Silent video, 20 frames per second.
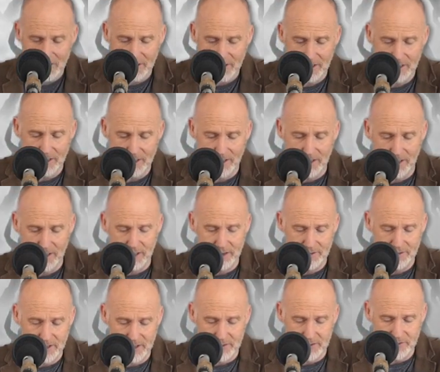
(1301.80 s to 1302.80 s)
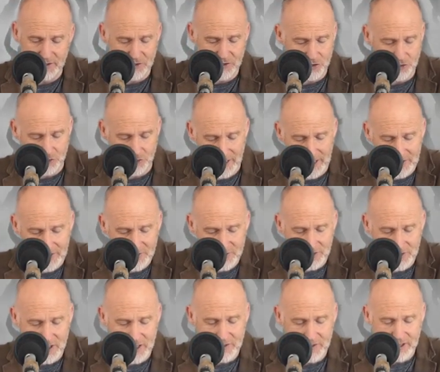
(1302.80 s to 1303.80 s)
uh, and in
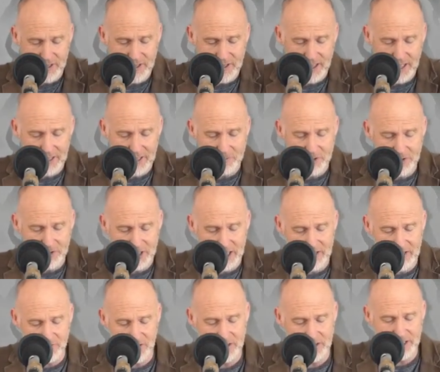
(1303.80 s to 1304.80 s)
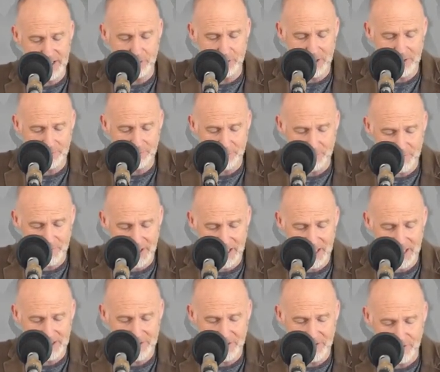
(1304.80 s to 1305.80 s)
distress. They came to David. Then he went from
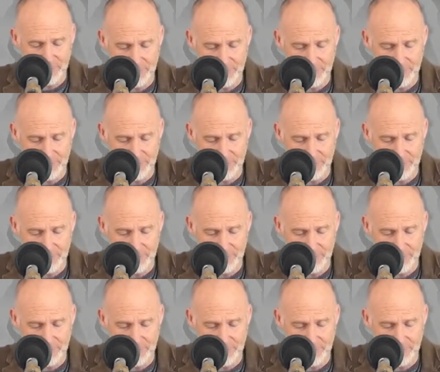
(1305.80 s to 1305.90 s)
there to